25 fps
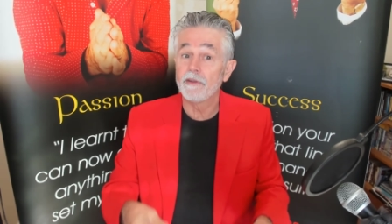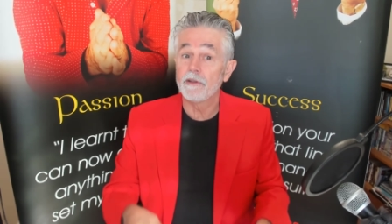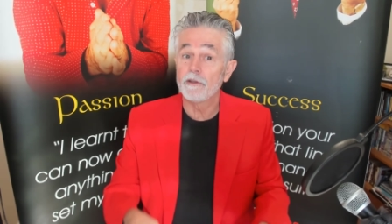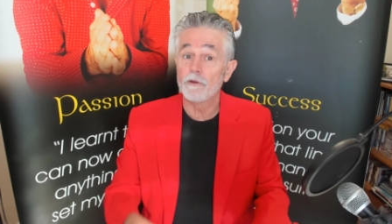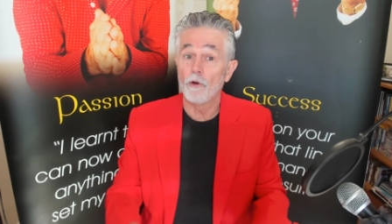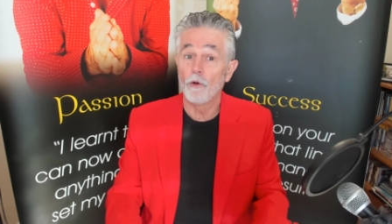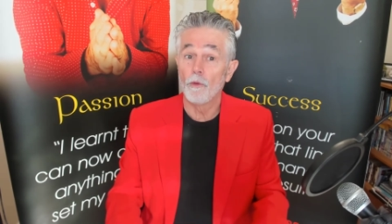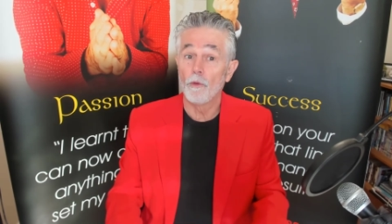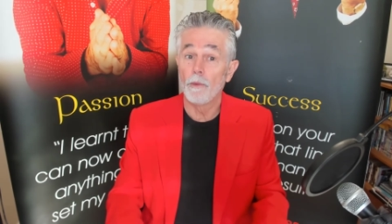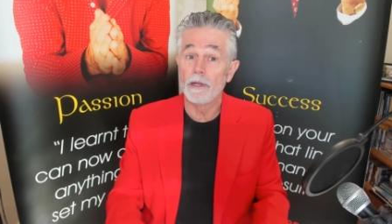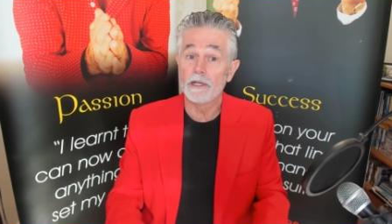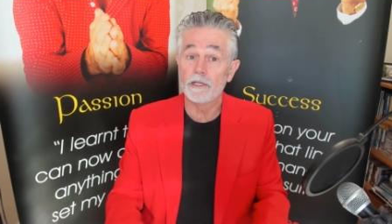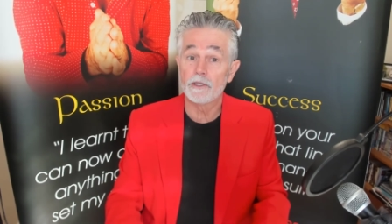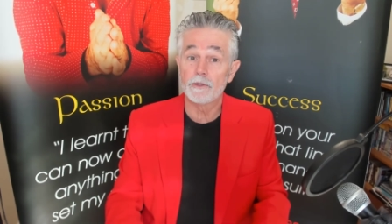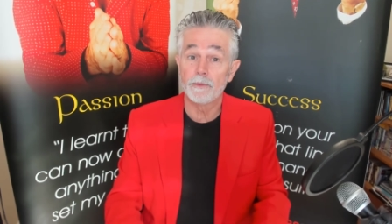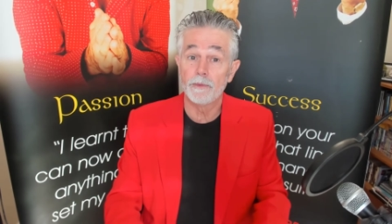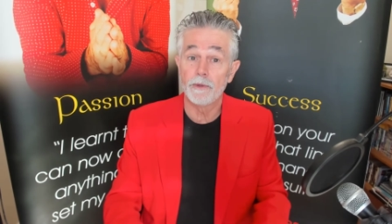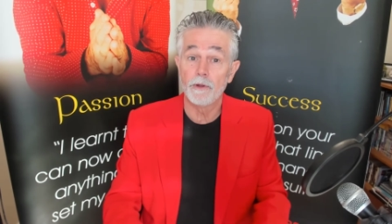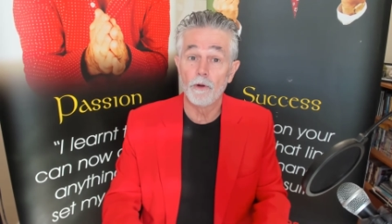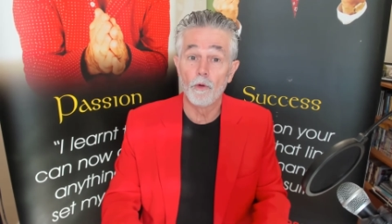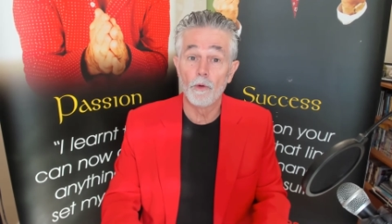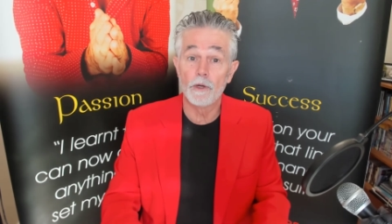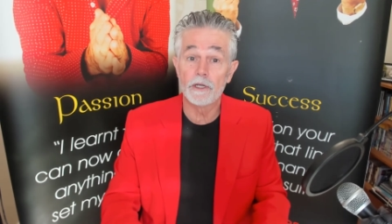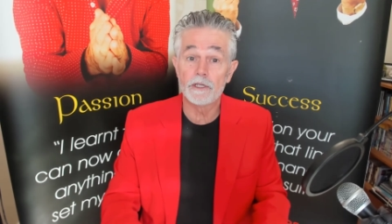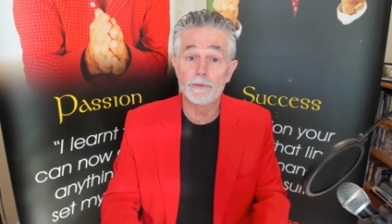It
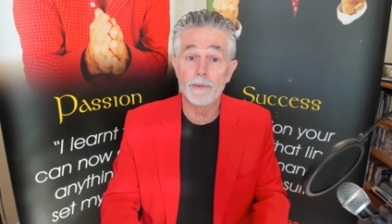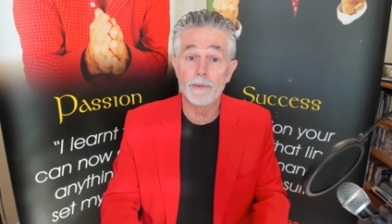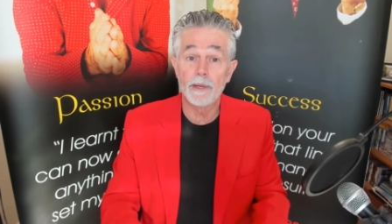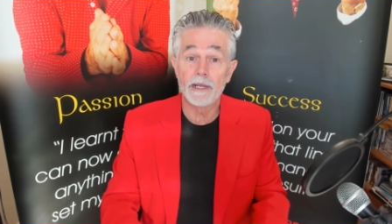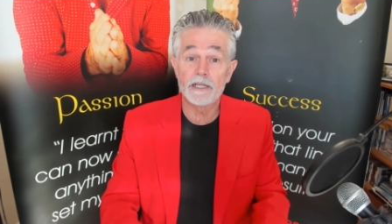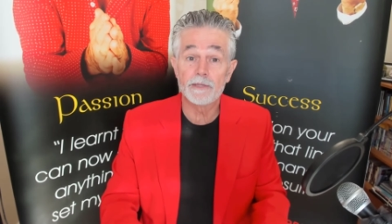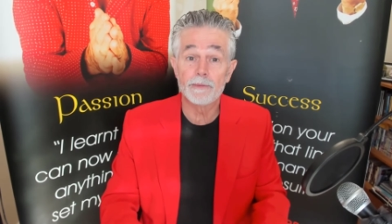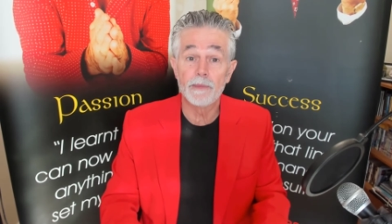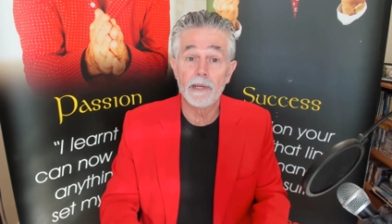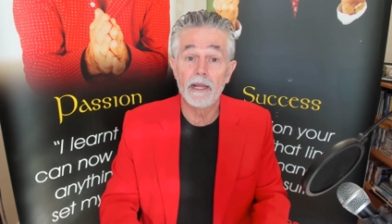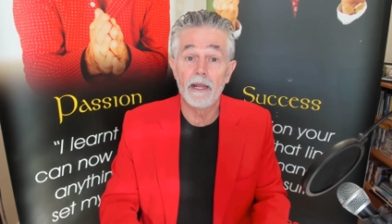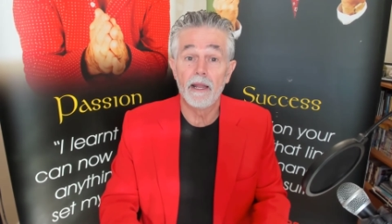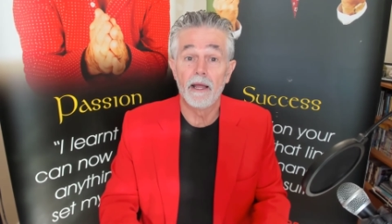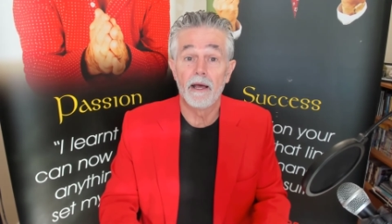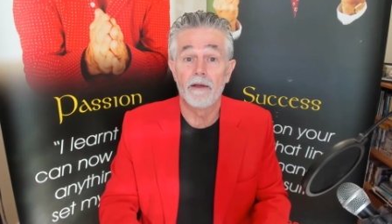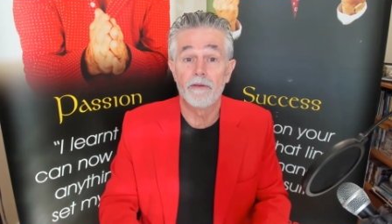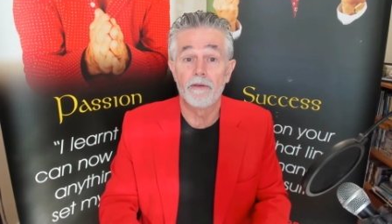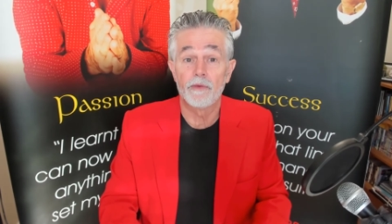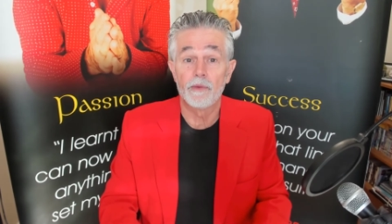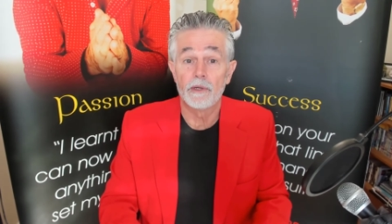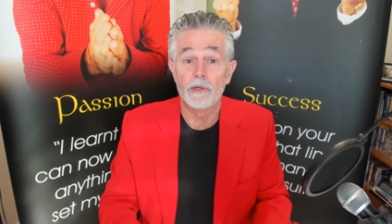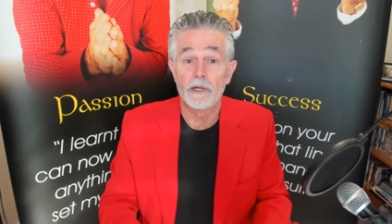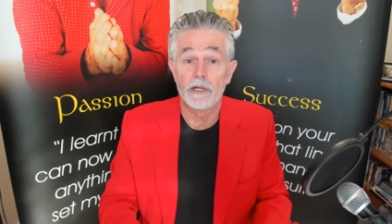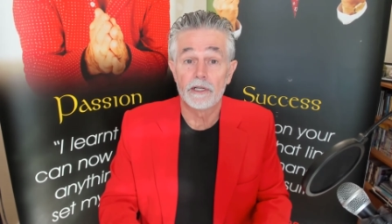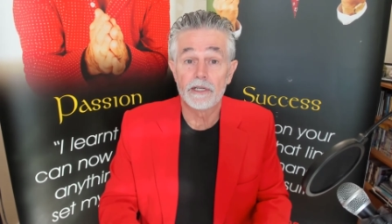always makes me
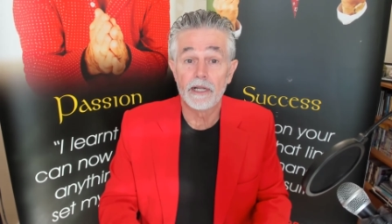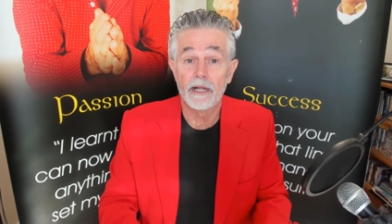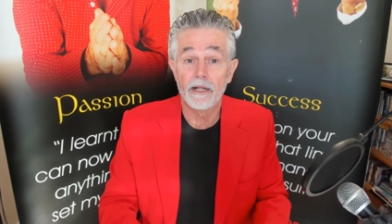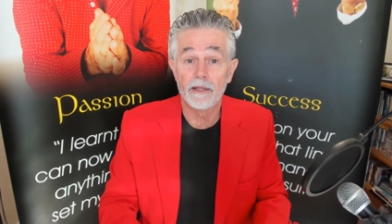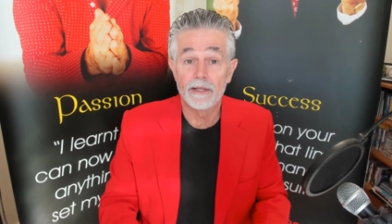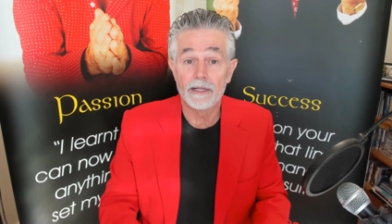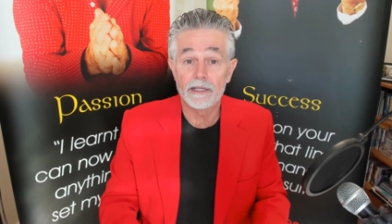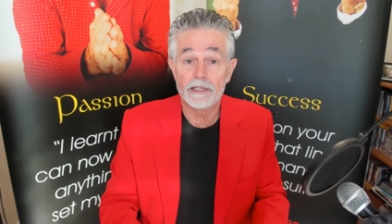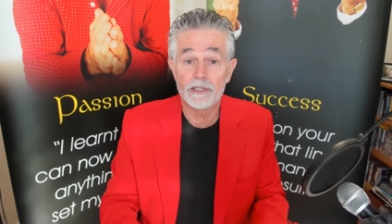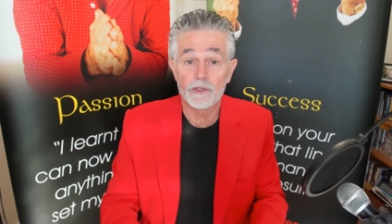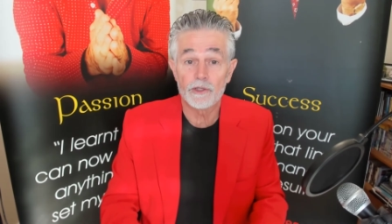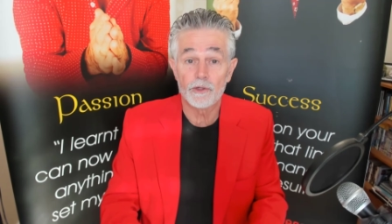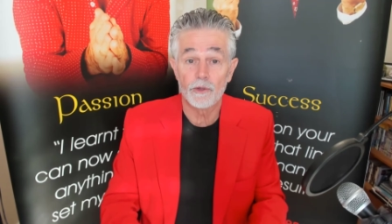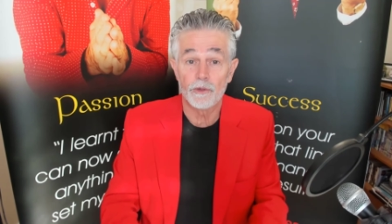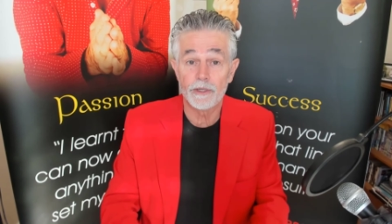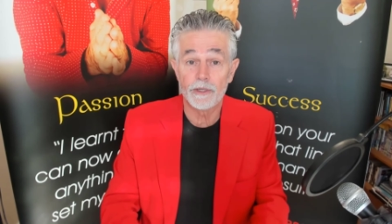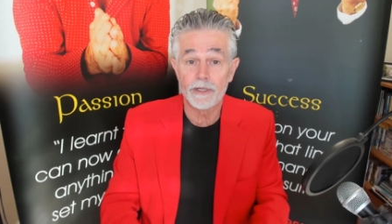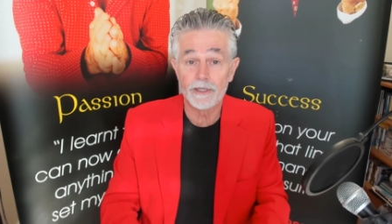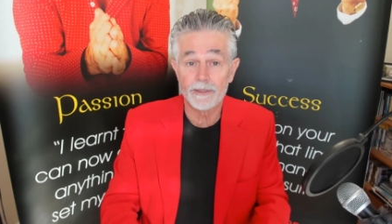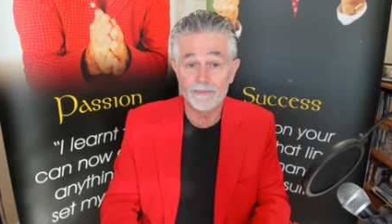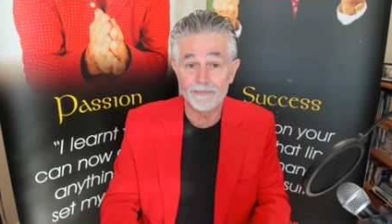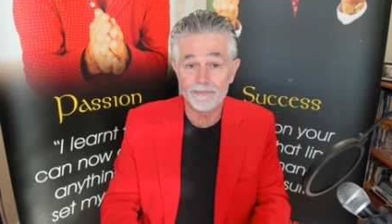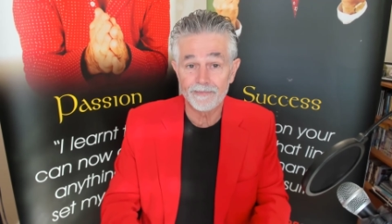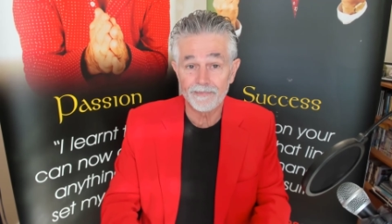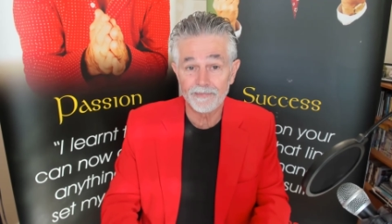laugh when I tell that
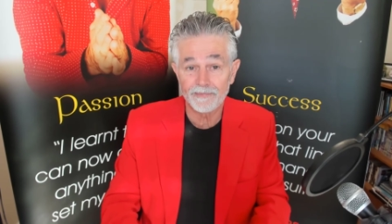story.